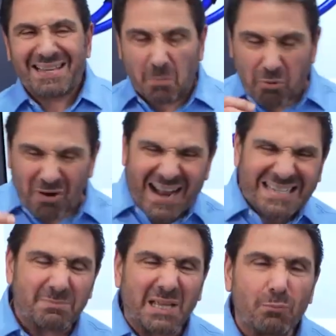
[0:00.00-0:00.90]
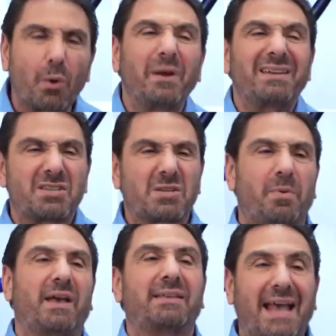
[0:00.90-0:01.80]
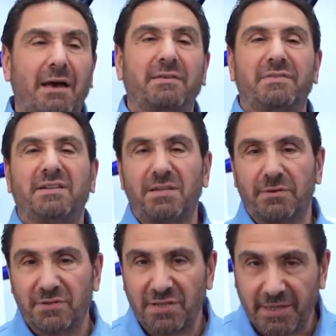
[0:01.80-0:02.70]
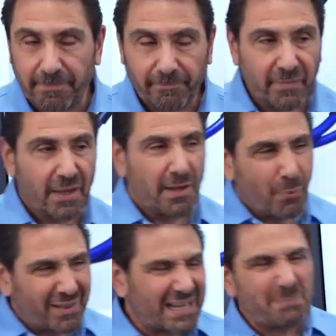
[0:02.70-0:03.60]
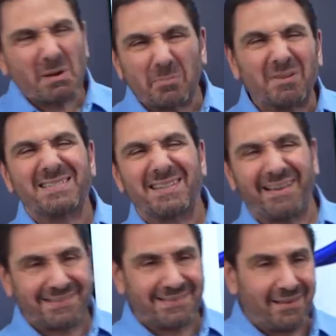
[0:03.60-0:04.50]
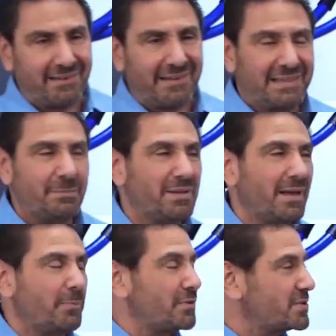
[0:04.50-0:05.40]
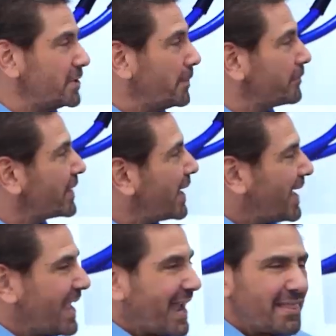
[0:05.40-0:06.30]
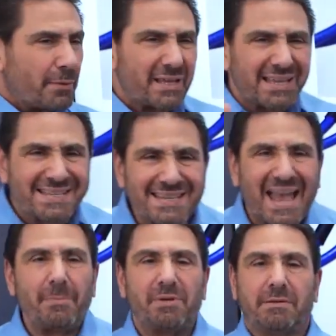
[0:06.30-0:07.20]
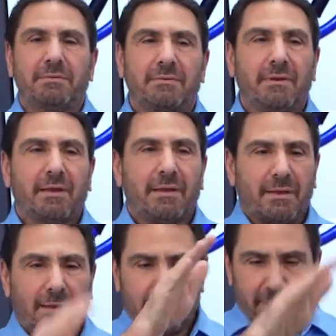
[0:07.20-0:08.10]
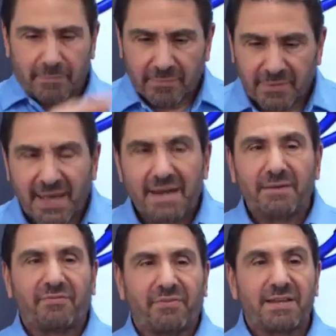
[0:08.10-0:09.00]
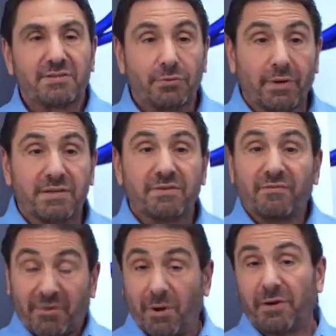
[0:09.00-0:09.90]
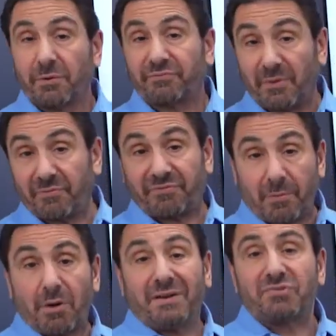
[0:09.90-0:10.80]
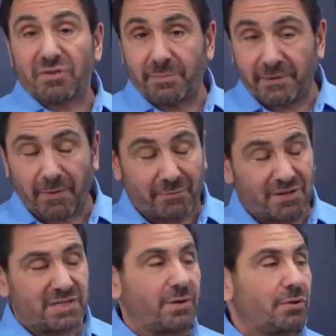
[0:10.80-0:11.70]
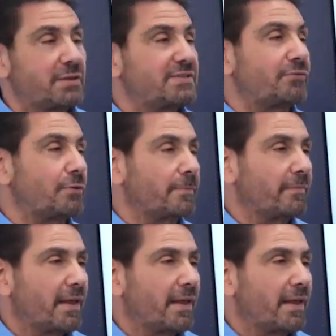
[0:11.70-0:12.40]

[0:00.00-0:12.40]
is approximately what we'd expect out of the DUT. We'd like about plus 10 dBm or so. And then we examine the additive phase noise from our instrument noise floor.